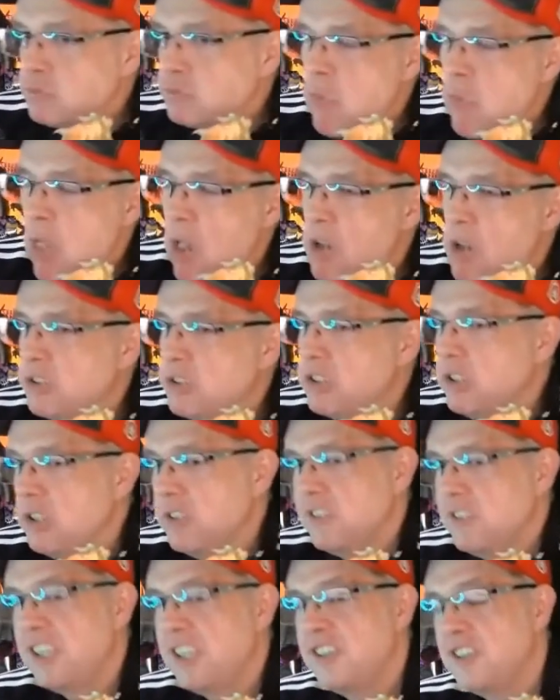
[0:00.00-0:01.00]
I don't know if
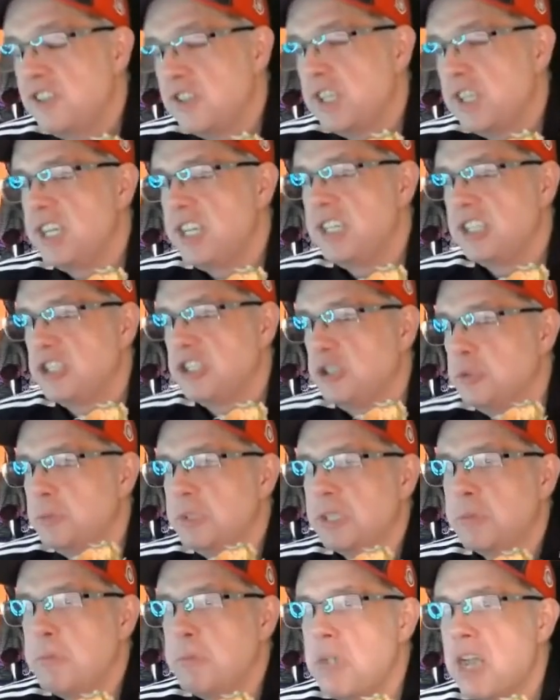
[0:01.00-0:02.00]
I ever ate two
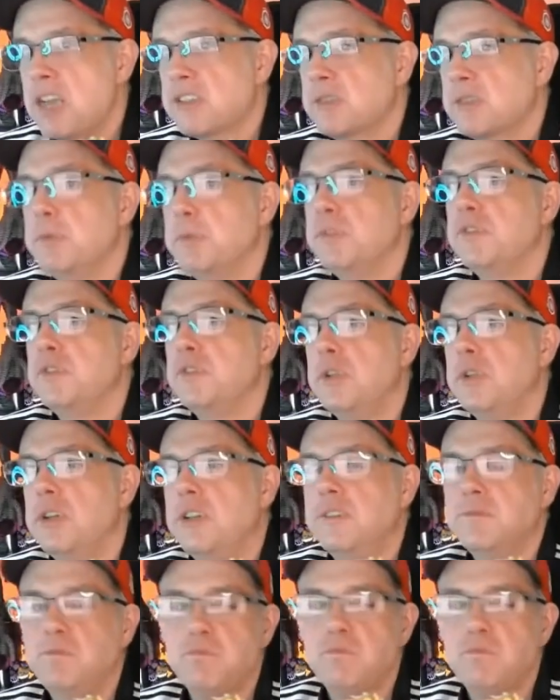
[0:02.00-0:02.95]
Big Macs before.